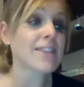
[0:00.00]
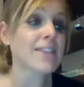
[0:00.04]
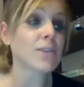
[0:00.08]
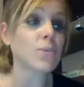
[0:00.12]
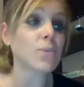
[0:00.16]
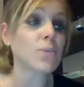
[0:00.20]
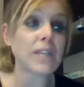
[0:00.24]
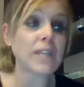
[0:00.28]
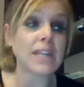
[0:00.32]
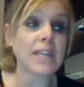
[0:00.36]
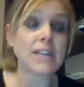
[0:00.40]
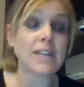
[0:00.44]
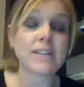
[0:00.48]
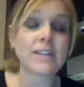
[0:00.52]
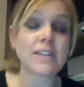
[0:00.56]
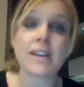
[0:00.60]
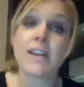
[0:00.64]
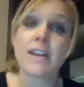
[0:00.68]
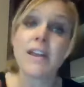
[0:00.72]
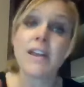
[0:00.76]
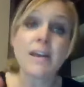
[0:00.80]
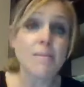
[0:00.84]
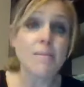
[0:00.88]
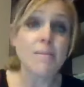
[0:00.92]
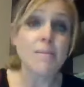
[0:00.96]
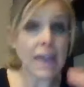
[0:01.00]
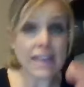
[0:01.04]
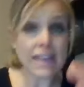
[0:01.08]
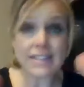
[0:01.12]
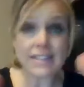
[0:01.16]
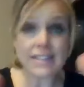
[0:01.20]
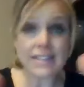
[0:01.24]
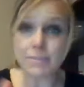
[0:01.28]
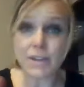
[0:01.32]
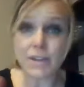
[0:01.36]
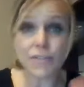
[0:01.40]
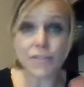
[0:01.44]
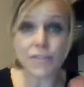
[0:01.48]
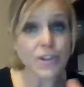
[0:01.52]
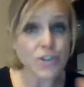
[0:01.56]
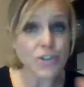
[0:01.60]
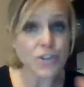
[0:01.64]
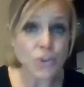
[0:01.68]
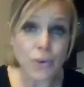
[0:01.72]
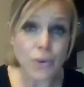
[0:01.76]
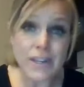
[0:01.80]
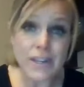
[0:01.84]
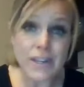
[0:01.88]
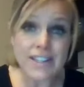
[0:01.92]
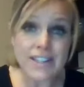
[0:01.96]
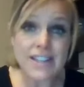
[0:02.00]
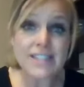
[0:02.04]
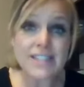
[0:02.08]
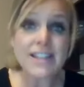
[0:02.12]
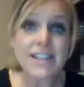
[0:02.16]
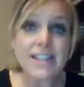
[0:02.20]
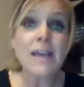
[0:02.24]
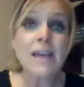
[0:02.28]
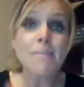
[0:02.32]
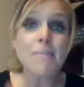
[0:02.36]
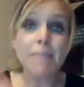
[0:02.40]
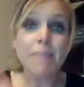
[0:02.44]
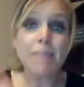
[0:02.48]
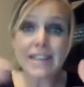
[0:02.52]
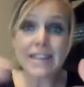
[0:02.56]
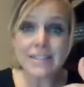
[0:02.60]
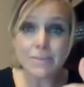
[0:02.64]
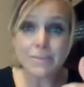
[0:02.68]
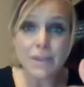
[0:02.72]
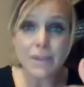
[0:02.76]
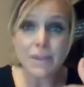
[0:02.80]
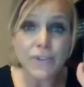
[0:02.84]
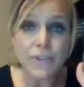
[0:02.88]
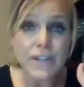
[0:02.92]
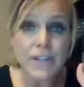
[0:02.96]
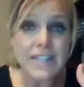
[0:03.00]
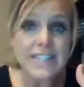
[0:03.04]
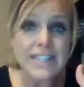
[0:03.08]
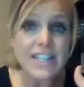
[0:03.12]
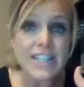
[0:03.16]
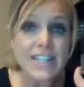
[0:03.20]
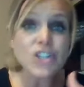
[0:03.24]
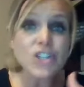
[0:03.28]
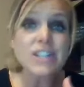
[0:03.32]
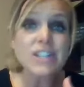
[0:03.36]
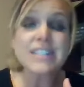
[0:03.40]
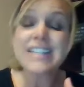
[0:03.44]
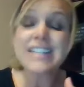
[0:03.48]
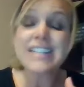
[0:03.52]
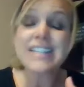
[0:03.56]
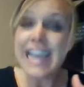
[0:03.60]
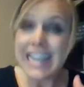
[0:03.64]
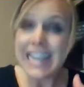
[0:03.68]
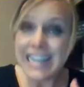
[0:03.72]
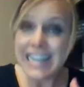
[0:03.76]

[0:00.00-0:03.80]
then we need to make some different choices, make some different decisions,